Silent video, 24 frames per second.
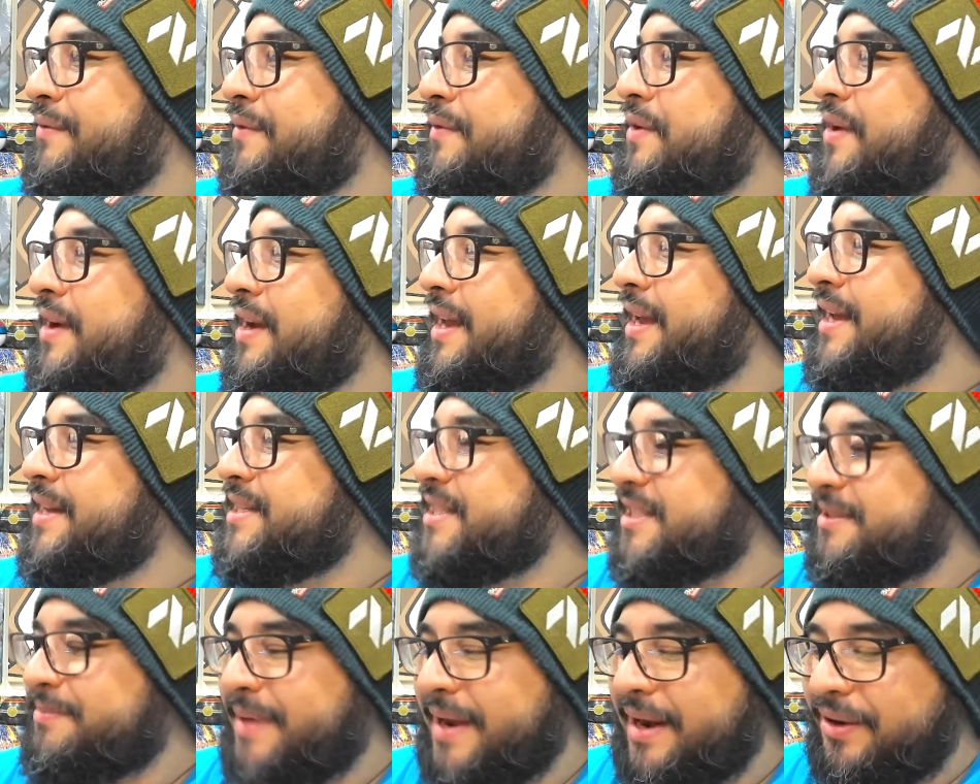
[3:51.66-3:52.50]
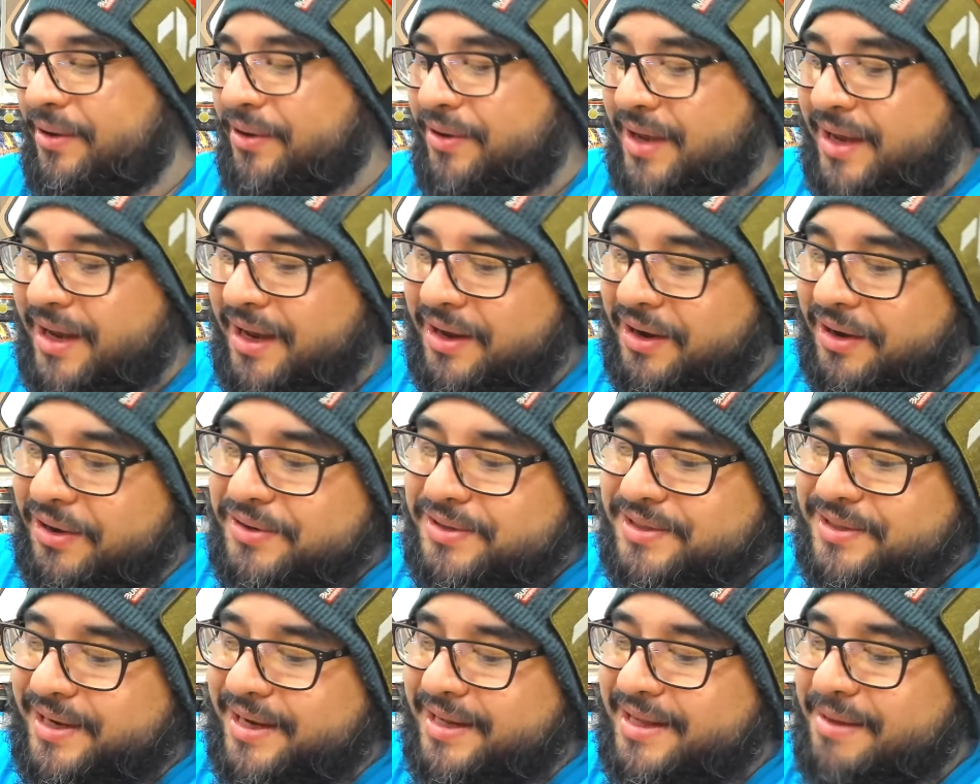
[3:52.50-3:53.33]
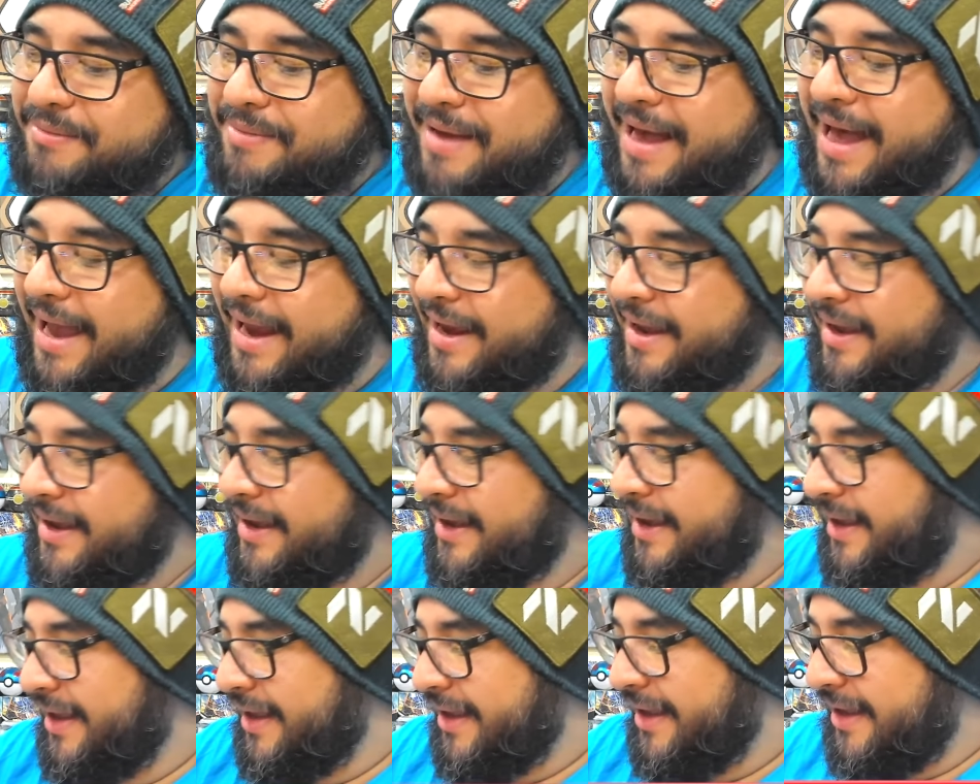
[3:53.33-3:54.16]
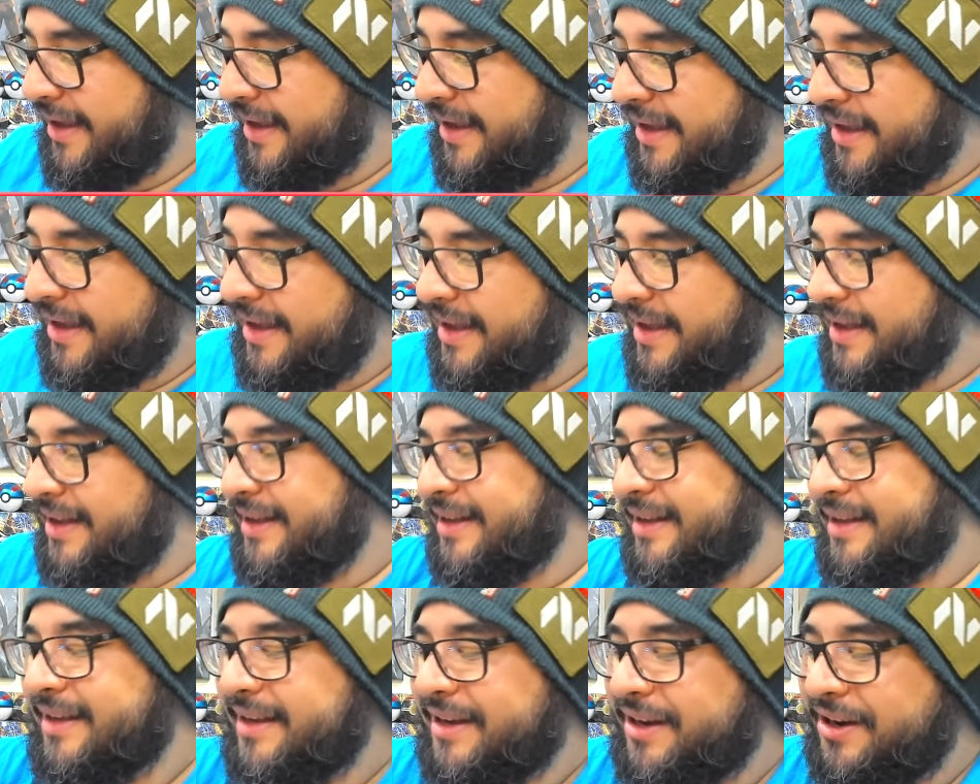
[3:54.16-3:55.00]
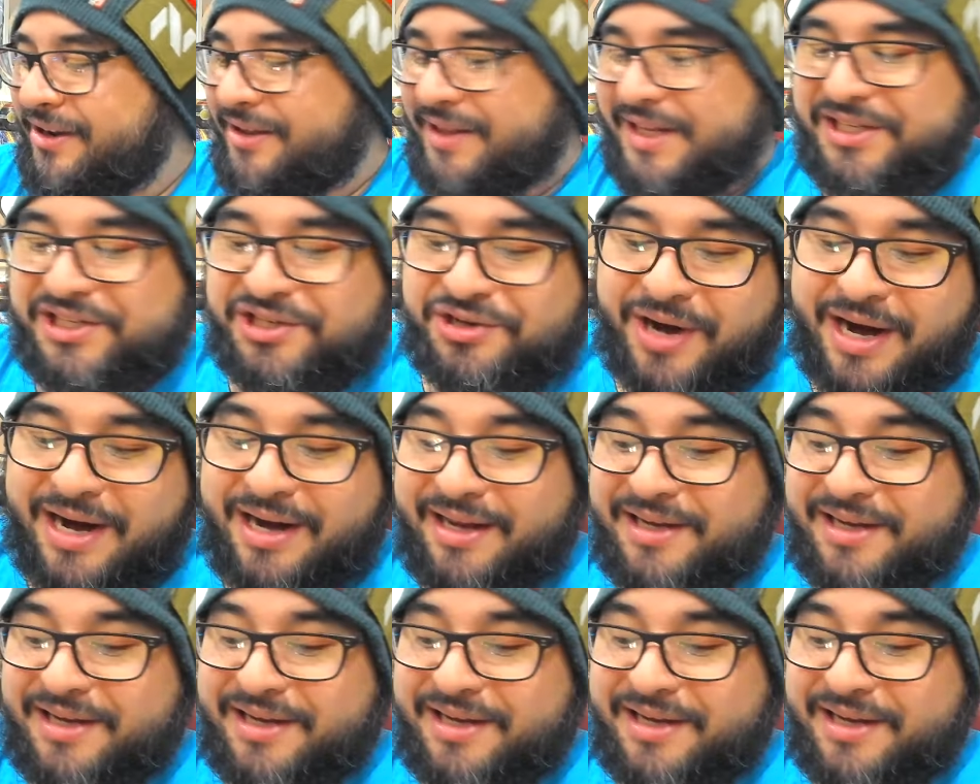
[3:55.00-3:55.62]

got a hit just by looking closely at the back. You know, let's try let's